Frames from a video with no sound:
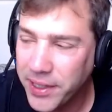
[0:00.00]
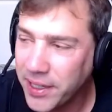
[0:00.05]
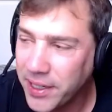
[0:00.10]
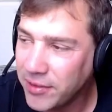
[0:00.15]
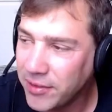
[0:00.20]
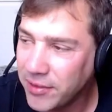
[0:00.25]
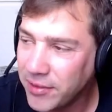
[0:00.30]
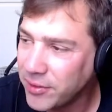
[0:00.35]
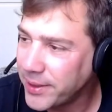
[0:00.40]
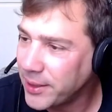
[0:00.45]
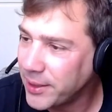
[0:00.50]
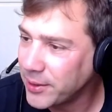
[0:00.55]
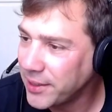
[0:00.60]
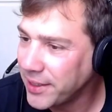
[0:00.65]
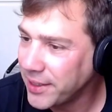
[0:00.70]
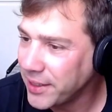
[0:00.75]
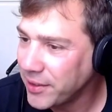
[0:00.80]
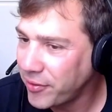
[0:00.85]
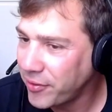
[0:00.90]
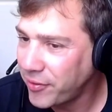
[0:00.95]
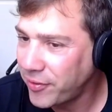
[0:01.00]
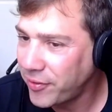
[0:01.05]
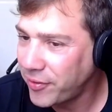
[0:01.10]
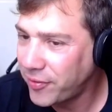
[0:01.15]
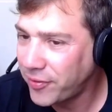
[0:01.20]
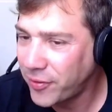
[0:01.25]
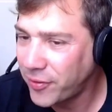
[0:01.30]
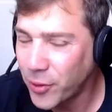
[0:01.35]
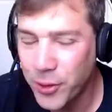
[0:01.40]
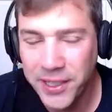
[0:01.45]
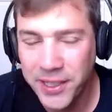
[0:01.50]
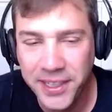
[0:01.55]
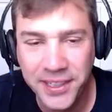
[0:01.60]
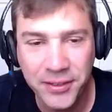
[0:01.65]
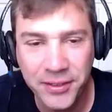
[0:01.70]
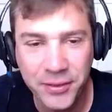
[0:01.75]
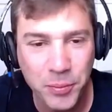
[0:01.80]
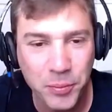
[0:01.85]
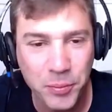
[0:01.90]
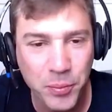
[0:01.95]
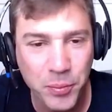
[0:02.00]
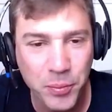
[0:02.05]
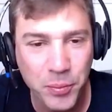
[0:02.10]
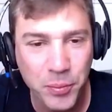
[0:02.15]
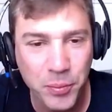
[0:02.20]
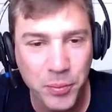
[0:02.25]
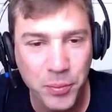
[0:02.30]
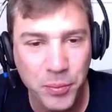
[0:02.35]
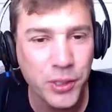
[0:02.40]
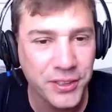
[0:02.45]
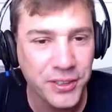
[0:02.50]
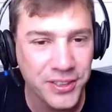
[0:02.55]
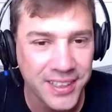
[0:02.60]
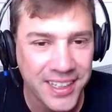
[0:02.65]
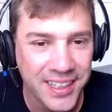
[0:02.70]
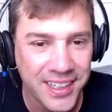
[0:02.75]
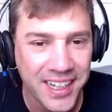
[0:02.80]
I have about like forty reports,